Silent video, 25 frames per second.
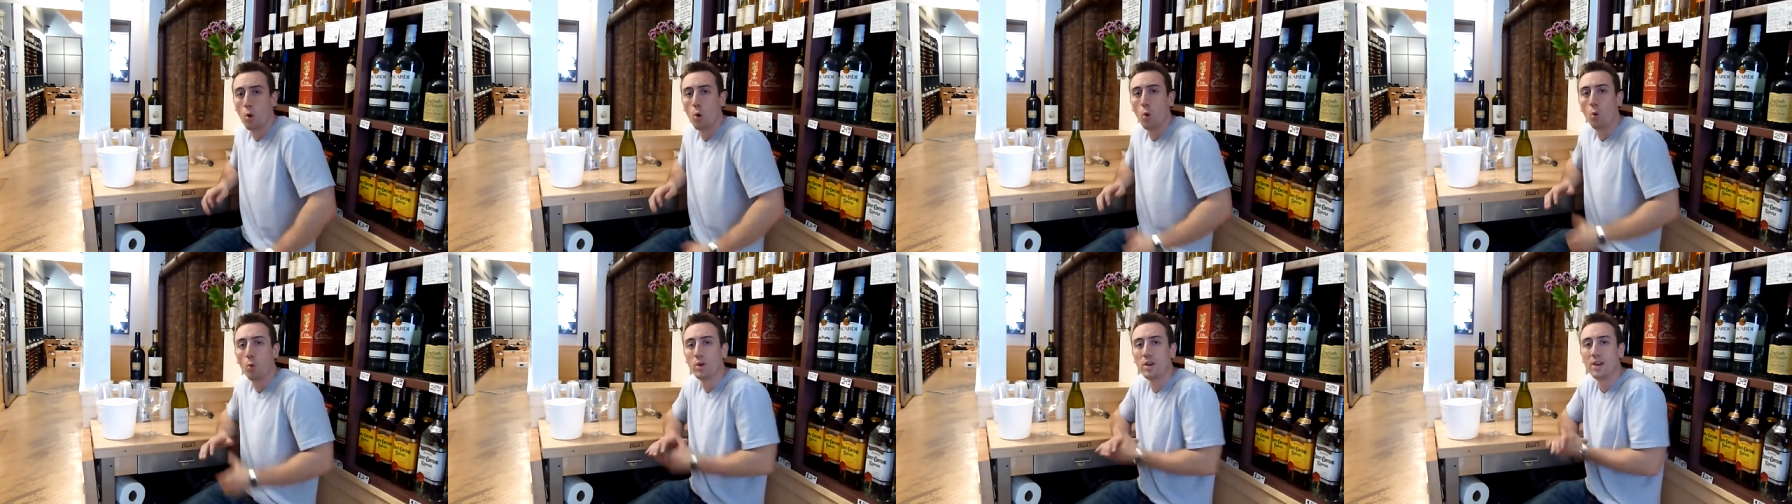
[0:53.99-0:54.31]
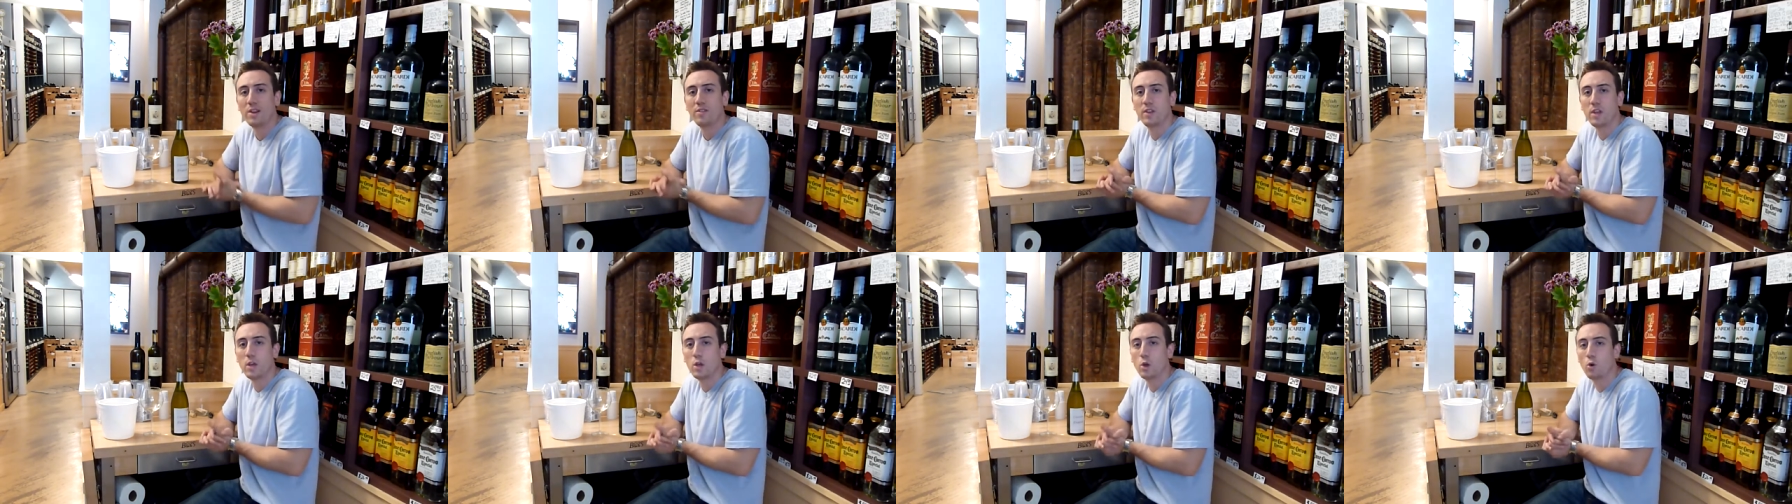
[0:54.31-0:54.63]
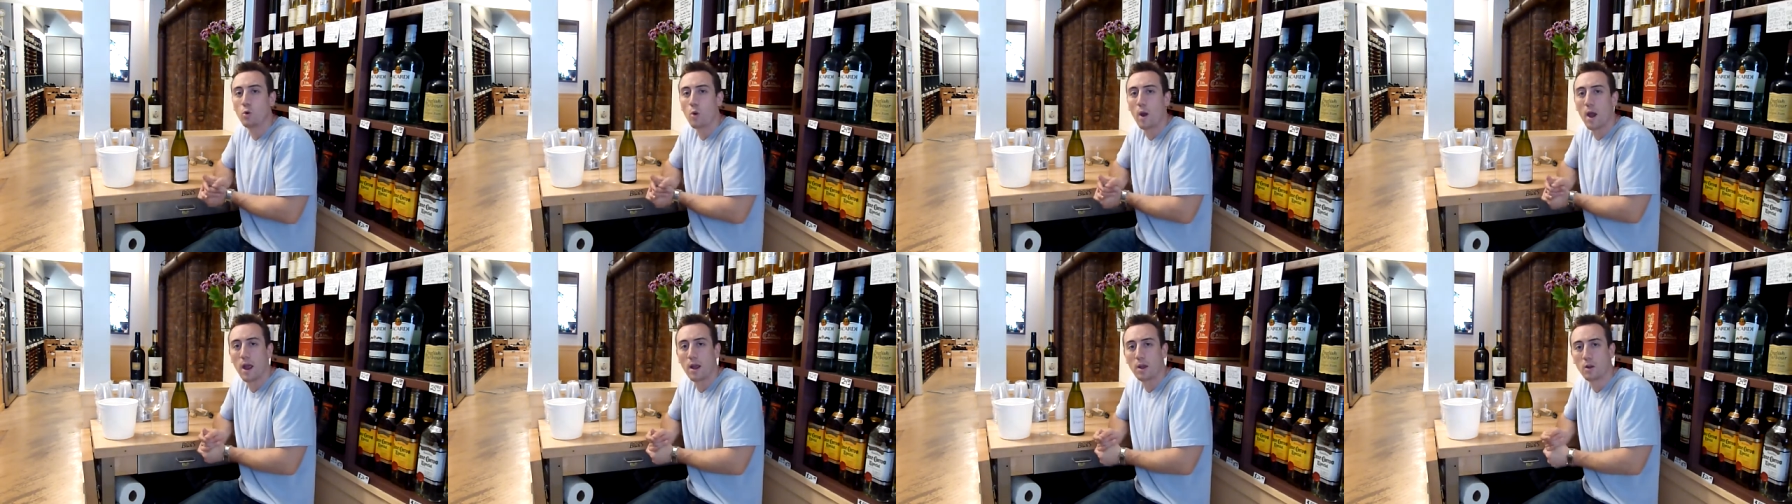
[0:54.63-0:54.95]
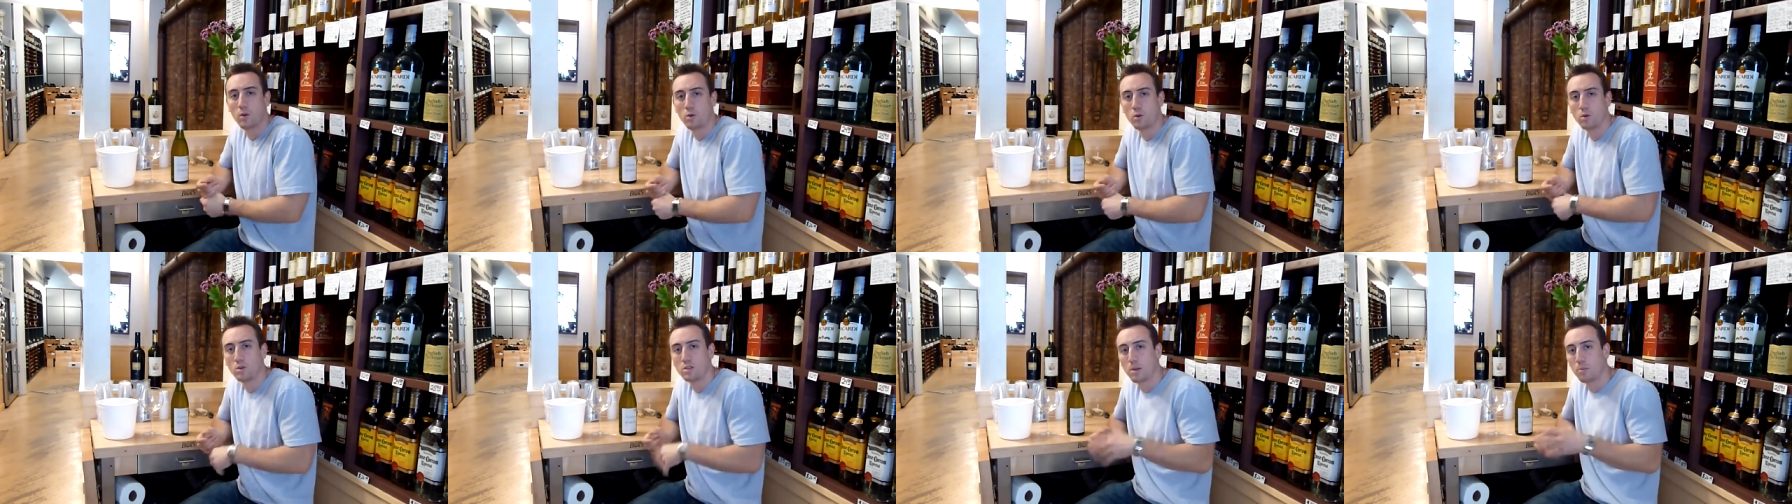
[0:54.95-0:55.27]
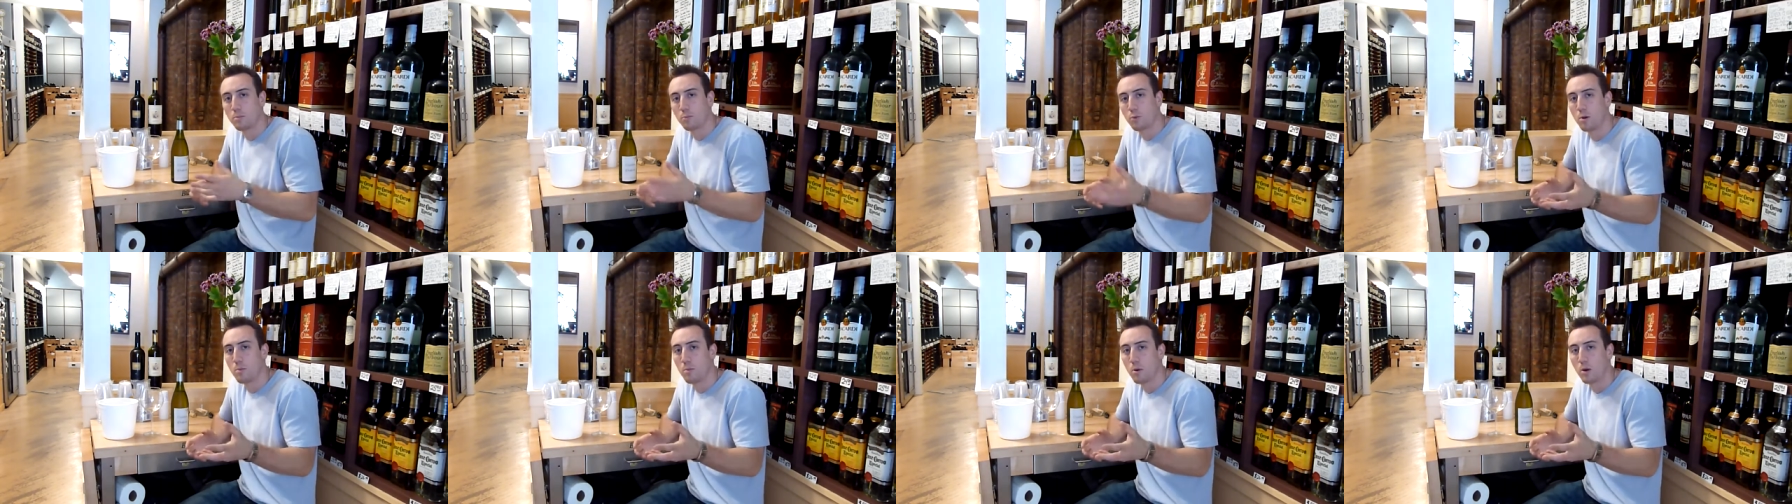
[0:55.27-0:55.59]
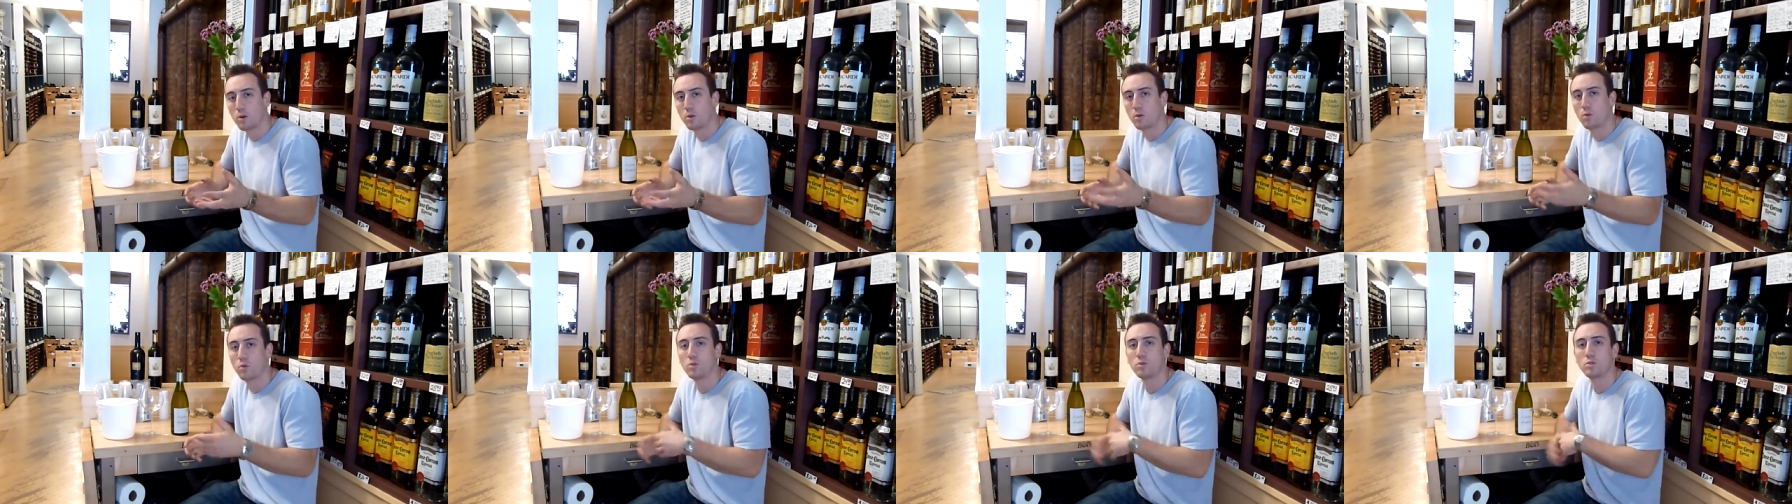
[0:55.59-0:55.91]
only the Grand Cru and
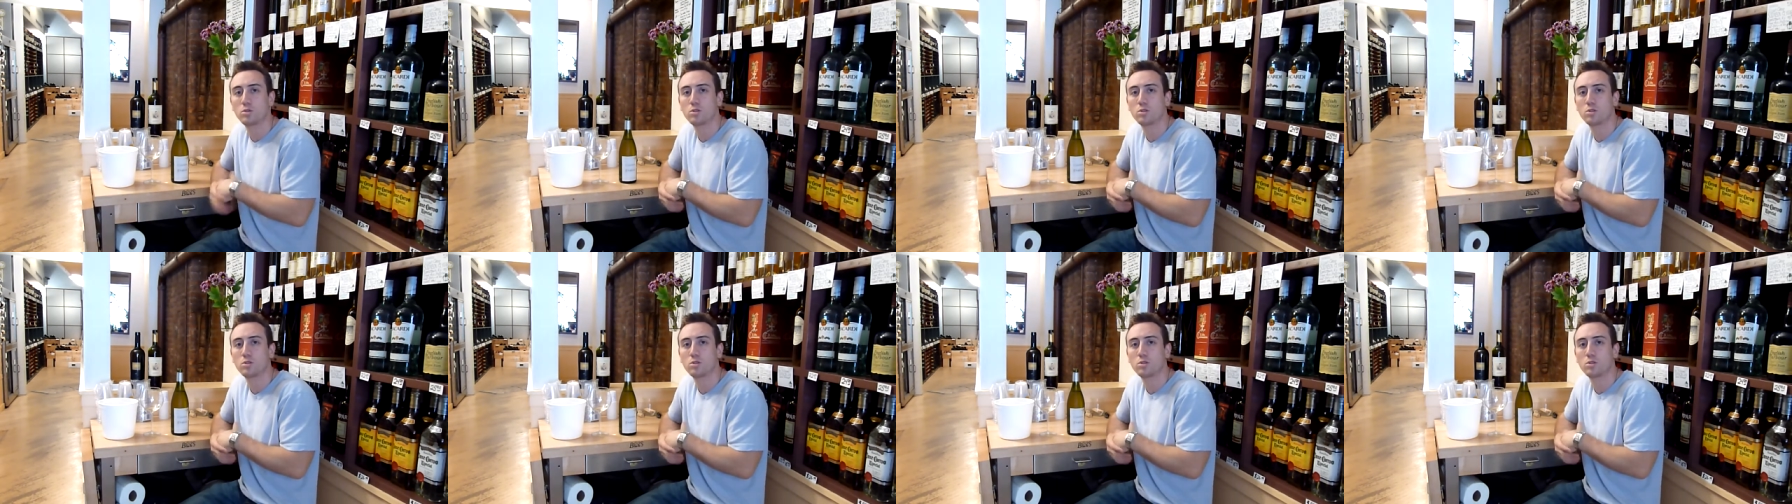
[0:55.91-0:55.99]
Premier Cru